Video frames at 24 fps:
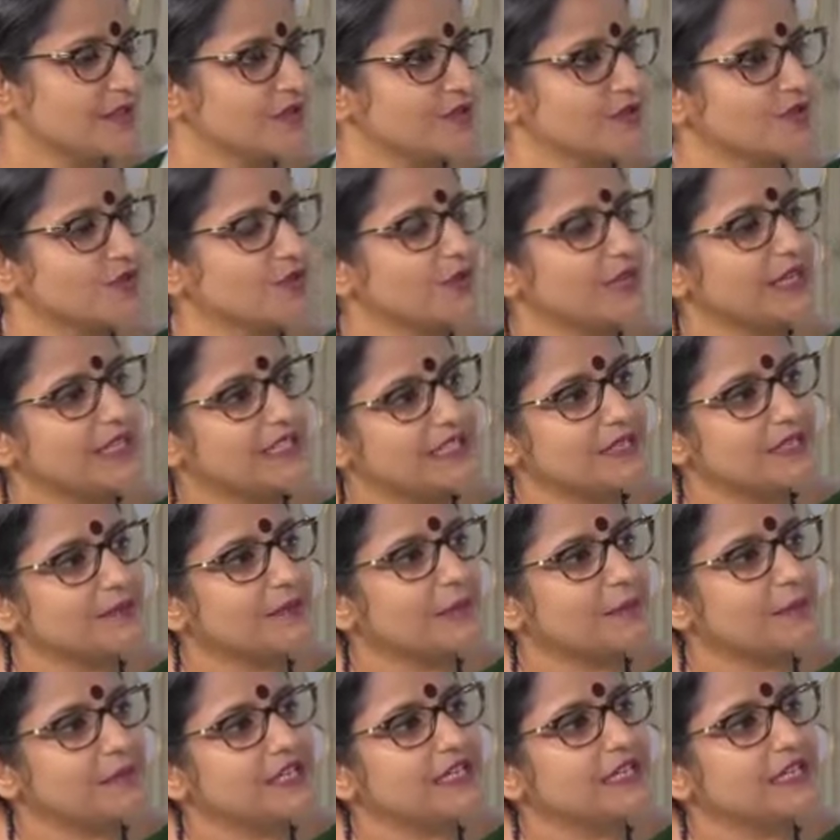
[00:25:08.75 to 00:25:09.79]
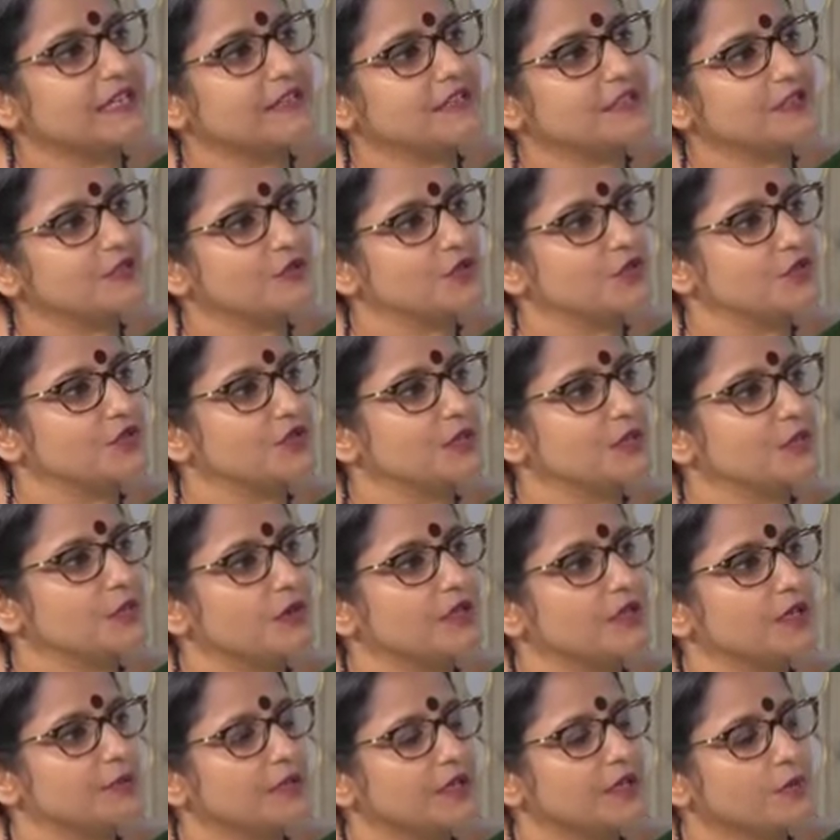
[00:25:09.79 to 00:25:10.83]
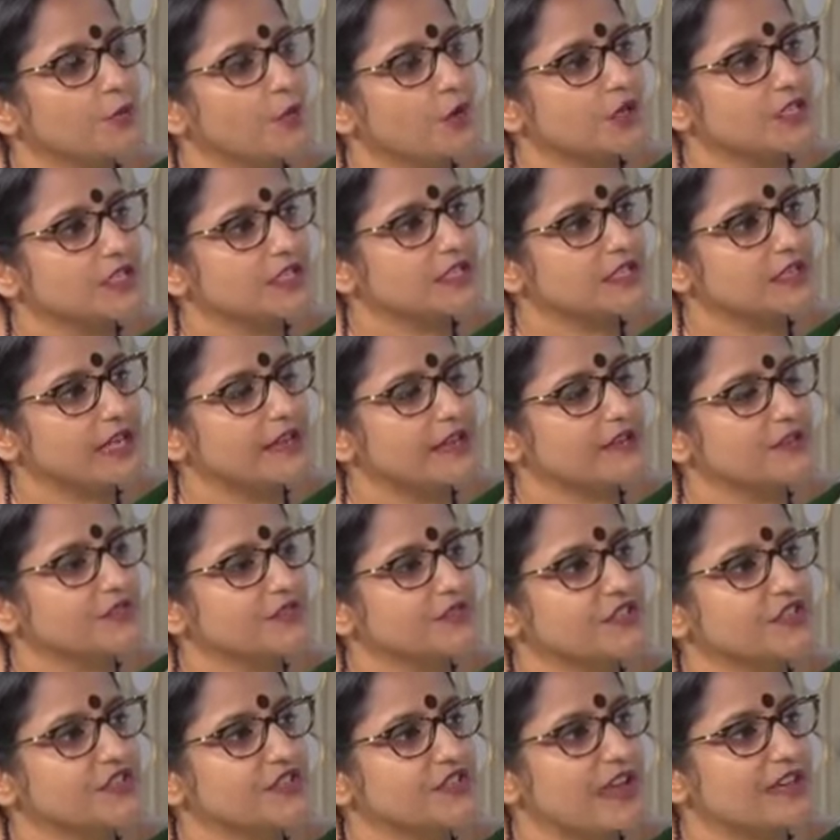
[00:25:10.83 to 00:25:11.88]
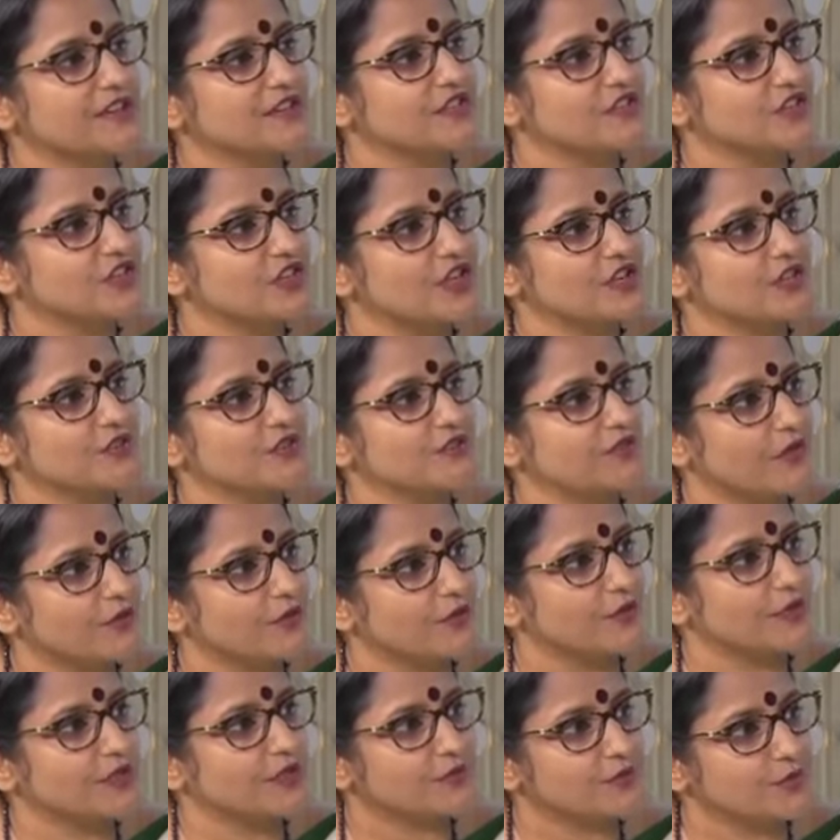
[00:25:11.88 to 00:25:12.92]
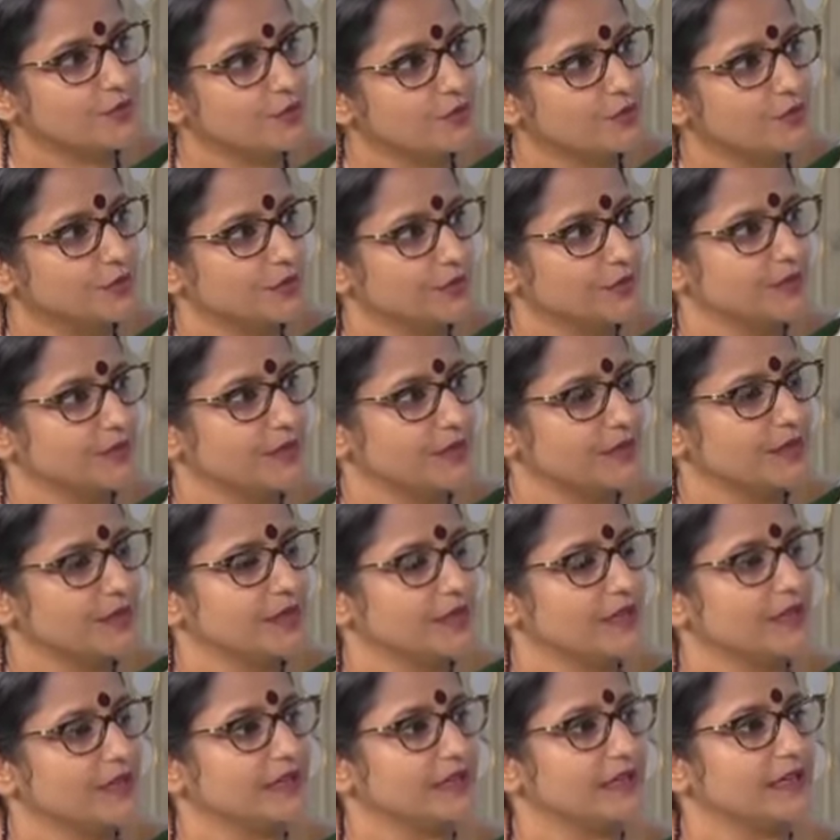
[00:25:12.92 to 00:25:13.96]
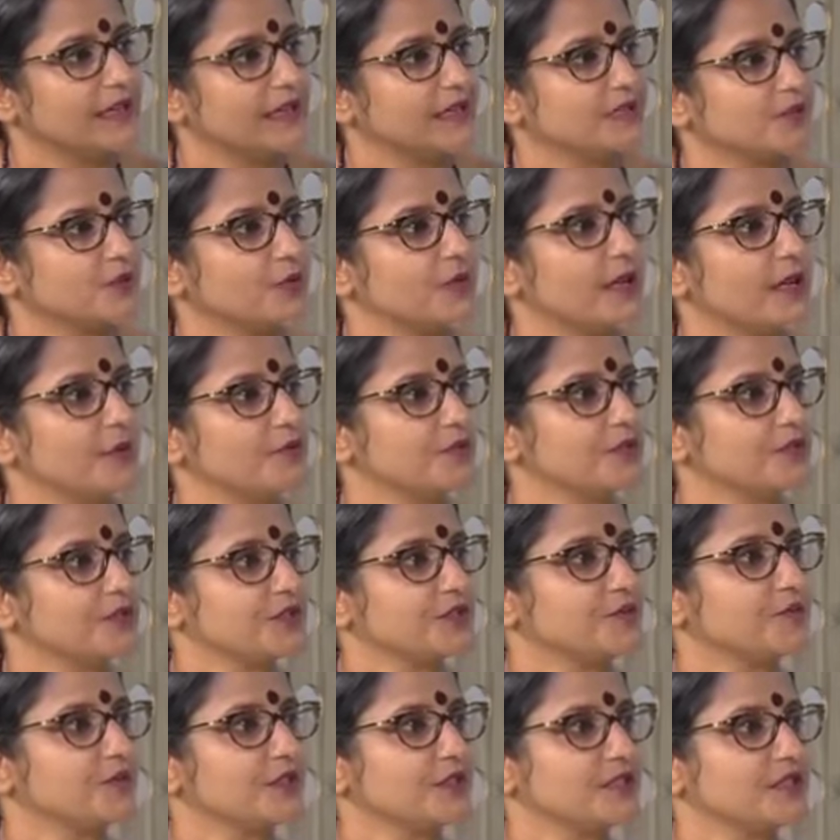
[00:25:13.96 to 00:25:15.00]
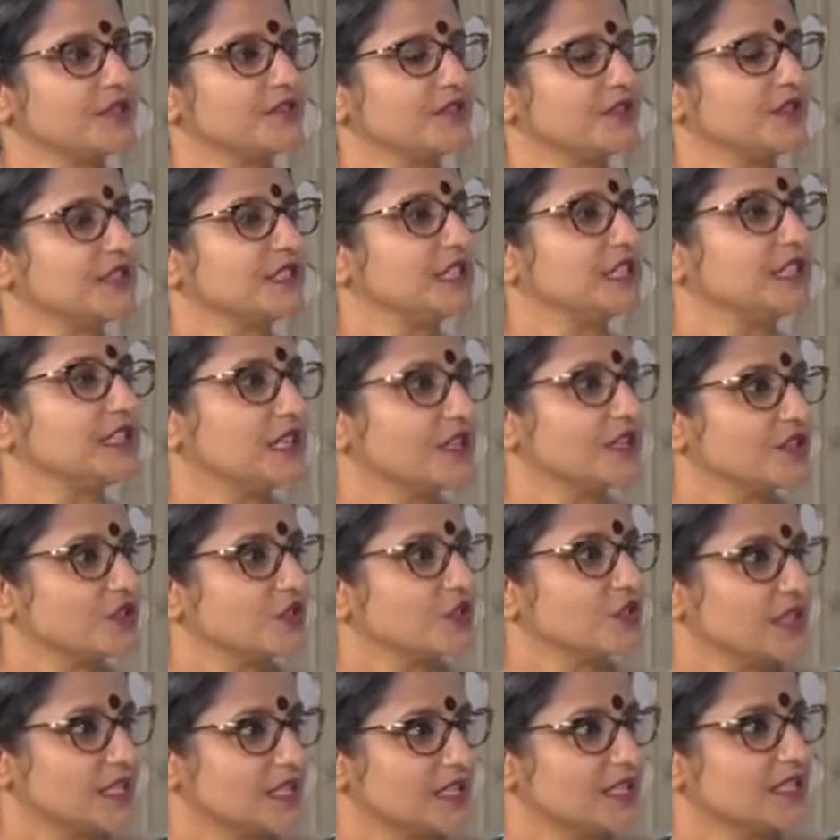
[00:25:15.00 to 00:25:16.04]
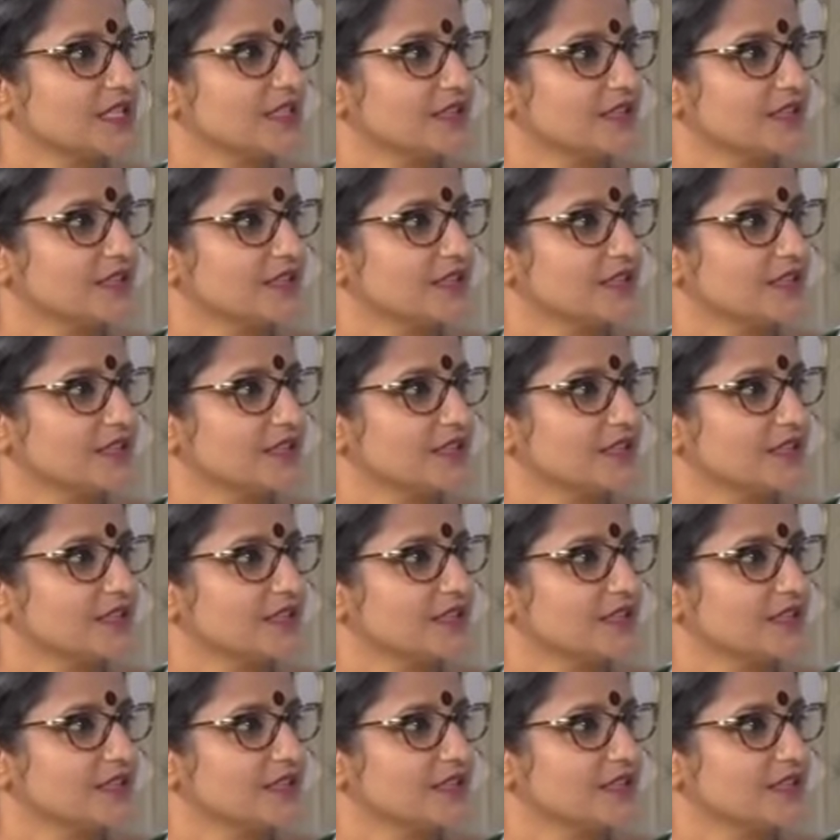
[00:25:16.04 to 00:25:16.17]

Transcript: So, what kind of a strategy are you following to get collaborated with different industries.